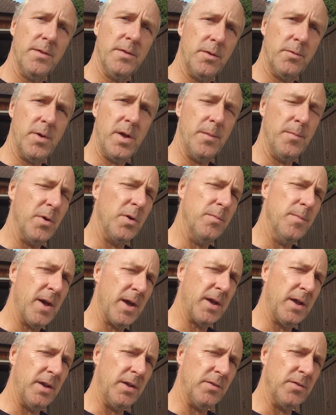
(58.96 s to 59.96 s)
the rear boot
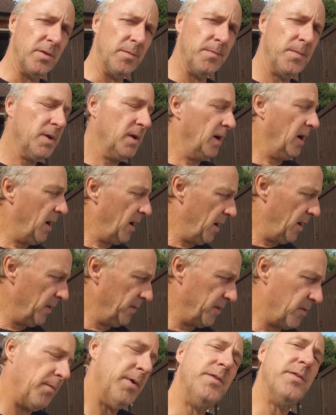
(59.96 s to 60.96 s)
mechanism.
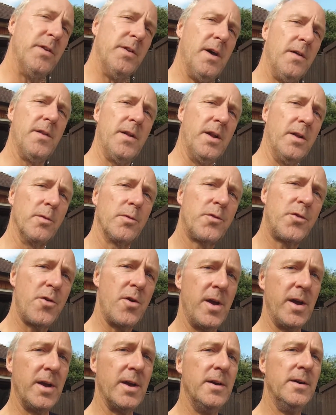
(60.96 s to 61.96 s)
There is another little
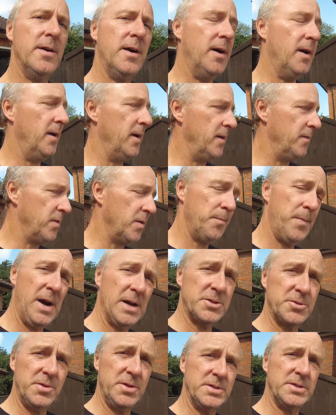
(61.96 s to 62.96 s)
trick. If the
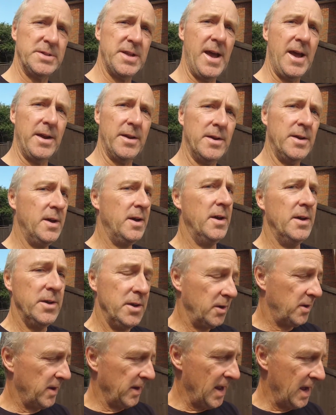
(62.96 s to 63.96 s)
battery is dead, you can